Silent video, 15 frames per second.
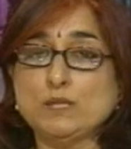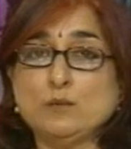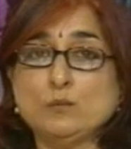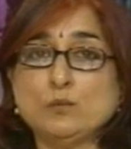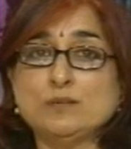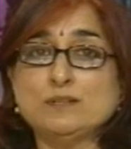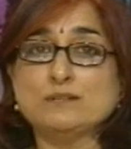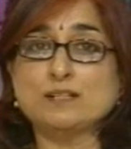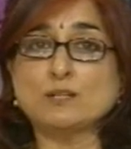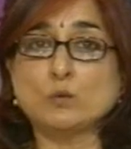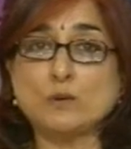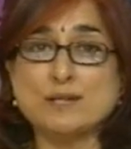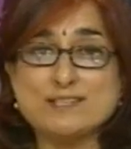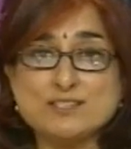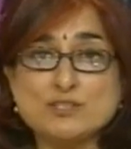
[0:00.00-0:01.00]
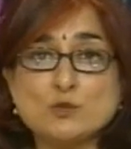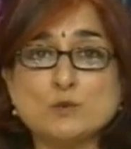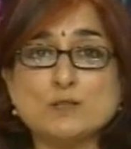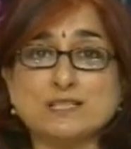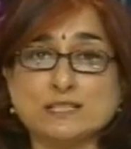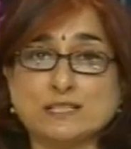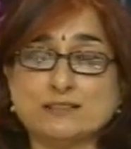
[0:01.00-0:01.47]
would request you,
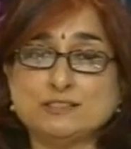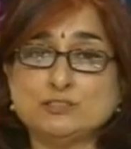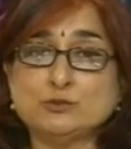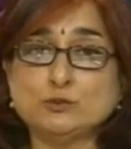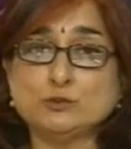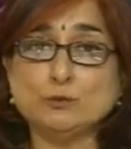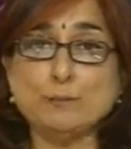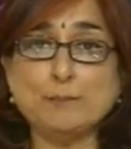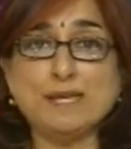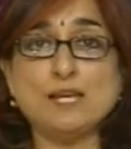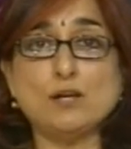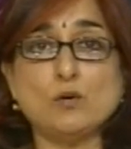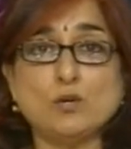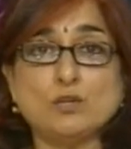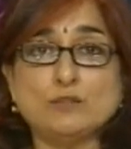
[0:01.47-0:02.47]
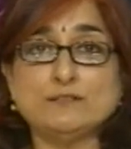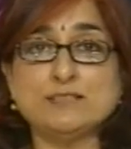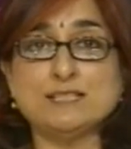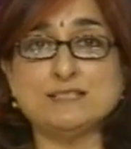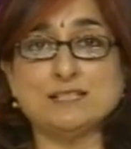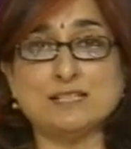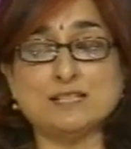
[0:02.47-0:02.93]
encourage you to make all of
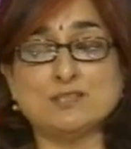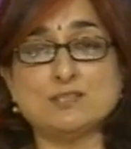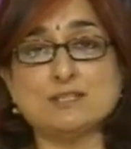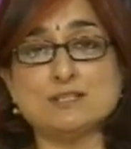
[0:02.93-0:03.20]
these connections